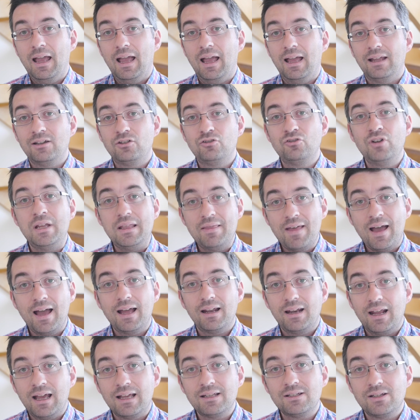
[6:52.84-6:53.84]
and treat
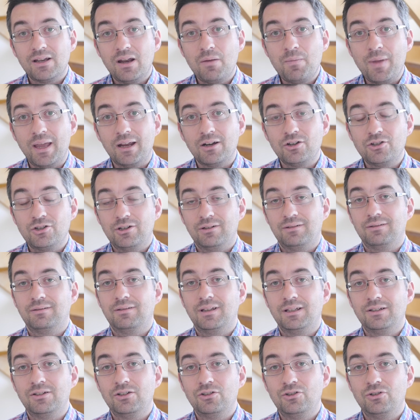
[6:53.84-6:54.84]
that as an immersion.
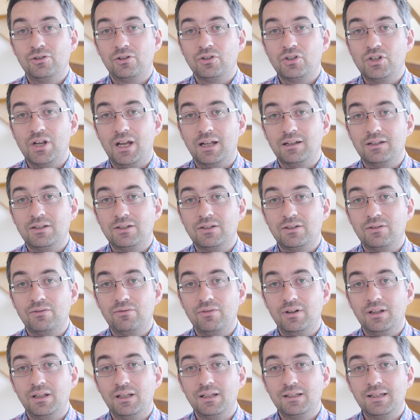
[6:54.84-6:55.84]
This is your chance to
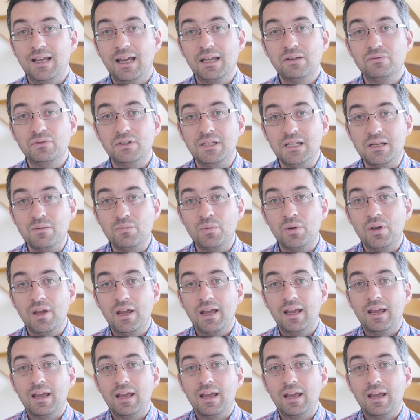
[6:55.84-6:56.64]
really dive deep